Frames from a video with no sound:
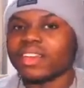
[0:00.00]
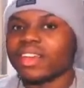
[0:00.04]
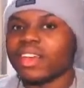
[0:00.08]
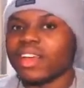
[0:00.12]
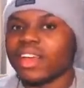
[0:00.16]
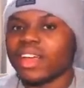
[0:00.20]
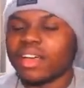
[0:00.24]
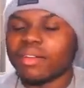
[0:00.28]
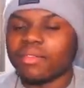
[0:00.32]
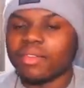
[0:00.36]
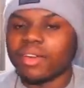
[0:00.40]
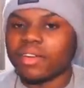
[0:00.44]

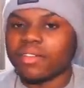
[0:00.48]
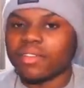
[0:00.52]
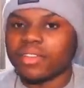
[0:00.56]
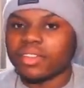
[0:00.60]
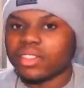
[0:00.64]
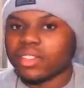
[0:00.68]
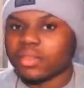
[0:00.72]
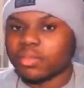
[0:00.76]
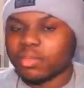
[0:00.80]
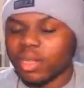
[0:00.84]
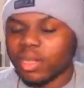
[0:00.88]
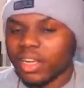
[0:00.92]
whenever you're
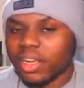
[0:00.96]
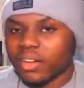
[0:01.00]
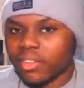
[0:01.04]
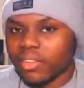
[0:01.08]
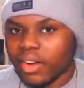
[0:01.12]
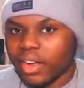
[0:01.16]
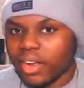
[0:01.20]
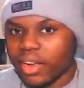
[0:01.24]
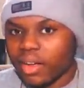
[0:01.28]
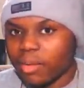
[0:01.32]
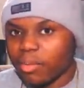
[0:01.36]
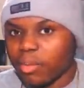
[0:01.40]
just playing
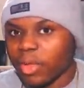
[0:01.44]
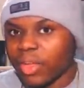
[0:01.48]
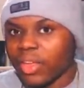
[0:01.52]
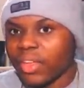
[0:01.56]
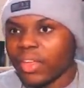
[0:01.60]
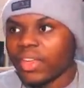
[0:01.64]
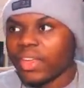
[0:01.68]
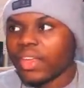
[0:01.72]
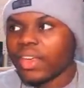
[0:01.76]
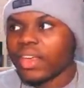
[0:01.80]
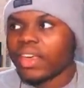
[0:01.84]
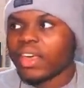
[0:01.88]
around. But
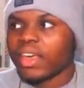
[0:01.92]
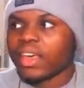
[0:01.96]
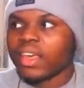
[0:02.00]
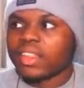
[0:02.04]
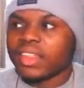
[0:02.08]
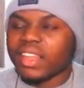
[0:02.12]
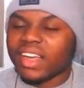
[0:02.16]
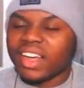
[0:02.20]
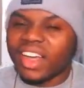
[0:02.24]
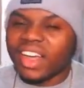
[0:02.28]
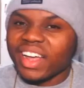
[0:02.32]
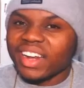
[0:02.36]

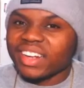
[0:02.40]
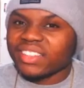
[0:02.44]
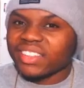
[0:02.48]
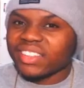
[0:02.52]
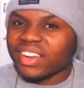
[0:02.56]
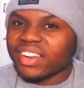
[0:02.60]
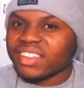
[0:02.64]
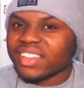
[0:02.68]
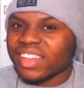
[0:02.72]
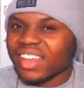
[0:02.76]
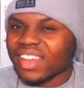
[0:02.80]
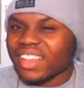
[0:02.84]
they're kind of
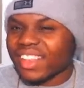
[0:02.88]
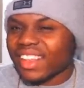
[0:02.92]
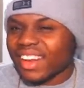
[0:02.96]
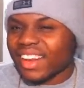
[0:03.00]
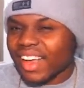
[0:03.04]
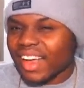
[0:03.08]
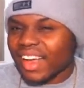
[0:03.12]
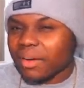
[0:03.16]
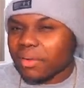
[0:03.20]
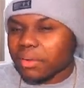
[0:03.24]
trying to take that out with